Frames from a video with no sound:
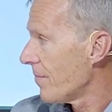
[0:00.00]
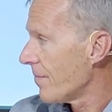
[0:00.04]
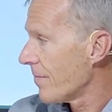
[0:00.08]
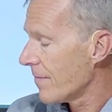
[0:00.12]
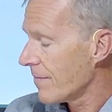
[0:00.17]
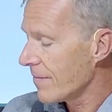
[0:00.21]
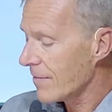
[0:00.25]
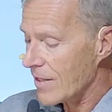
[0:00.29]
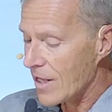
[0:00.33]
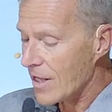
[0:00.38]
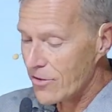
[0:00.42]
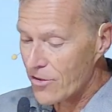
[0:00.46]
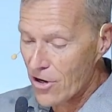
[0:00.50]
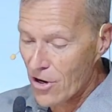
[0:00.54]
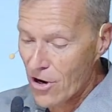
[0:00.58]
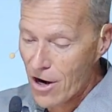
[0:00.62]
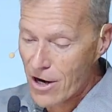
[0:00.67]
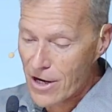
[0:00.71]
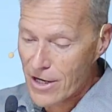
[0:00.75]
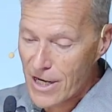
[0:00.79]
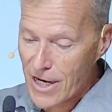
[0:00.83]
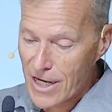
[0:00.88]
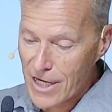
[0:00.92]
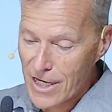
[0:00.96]
That there
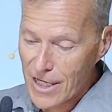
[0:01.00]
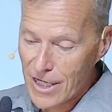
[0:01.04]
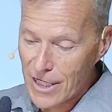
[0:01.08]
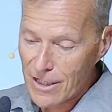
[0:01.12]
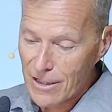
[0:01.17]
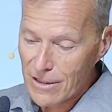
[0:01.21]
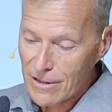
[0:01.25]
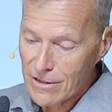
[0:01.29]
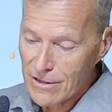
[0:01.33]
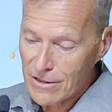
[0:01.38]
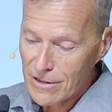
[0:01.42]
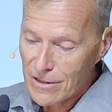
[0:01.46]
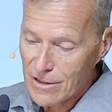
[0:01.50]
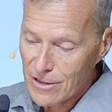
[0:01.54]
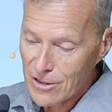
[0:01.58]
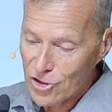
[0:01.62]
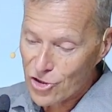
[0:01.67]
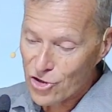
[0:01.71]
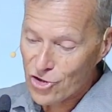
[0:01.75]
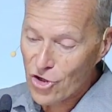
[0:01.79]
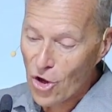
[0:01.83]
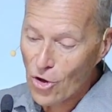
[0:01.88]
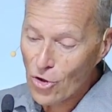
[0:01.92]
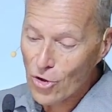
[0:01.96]
aren't any
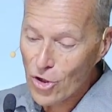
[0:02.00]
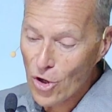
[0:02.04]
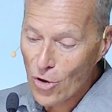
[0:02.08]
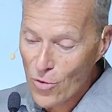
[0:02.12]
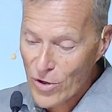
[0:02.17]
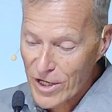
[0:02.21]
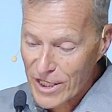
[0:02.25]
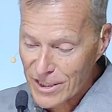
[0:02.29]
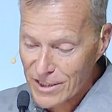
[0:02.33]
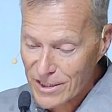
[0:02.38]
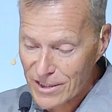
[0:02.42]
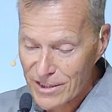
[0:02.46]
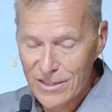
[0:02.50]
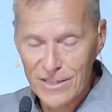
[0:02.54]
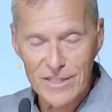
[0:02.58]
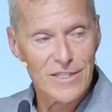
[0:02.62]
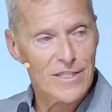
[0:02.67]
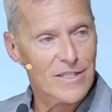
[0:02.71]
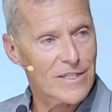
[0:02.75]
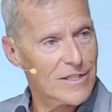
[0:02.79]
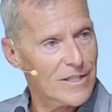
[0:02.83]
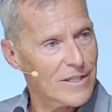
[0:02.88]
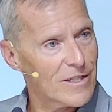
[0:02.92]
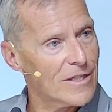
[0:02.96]

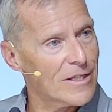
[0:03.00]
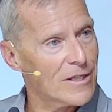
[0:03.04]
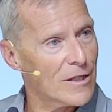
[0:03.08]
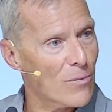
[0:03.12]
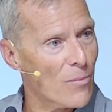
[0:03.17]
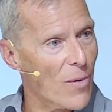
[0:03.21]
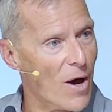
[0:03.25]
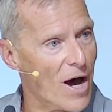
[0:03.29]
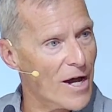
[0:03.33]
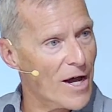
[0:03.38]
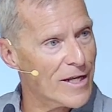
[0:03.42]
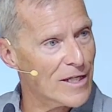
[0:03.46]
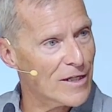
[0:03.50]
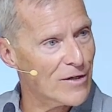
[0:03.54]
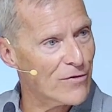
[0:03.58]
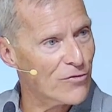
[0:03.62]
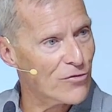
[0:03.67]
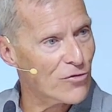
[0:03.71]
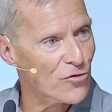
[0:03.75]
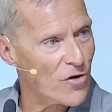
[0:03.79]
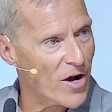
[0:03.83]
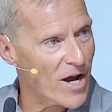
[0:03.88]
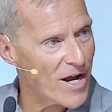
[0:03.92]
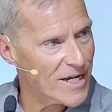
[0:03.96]
soloists in the body of
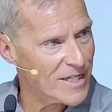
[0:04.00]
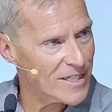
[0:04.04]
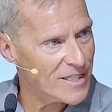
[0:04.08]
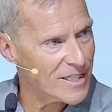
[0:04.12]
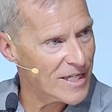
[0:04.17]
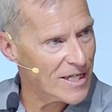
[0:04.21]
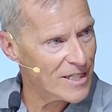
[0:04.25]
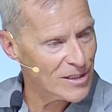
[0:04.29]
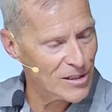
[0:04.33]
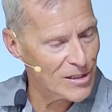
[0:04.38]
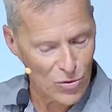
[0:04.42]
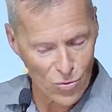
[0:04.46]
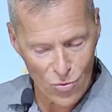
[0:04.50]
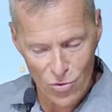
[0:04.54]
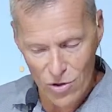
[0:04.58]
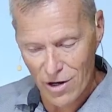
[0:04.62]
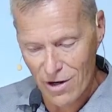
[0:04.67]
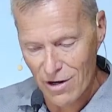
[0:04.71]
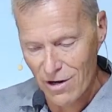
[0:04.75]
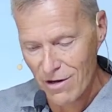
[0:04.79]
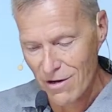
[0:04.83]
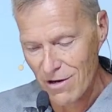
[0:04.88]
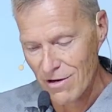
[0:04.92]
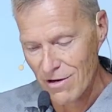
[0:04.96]
Christ, as it were.